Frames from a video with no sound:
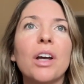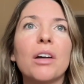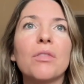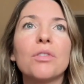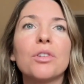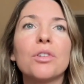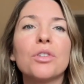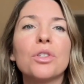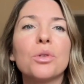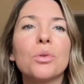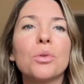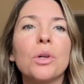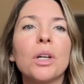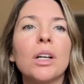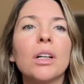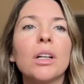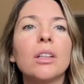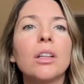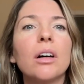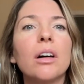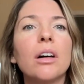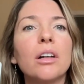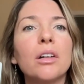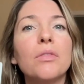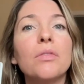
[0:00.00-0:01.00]
after doing a
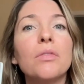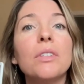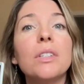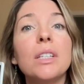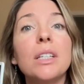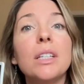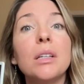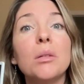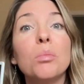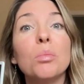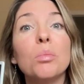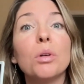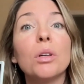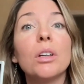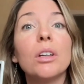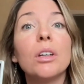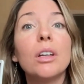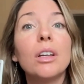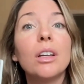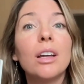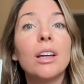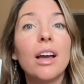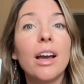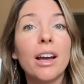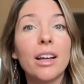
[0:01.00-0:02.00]
lot of deep
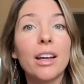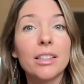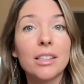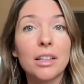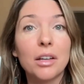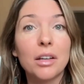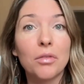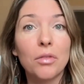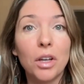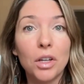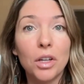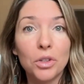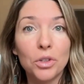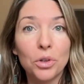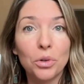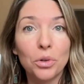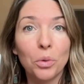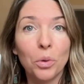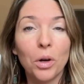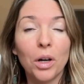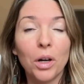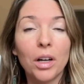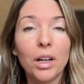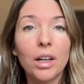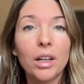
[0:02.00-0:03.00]
excavation
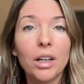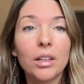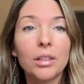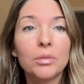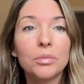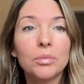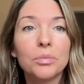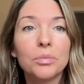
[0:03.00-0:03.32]
work.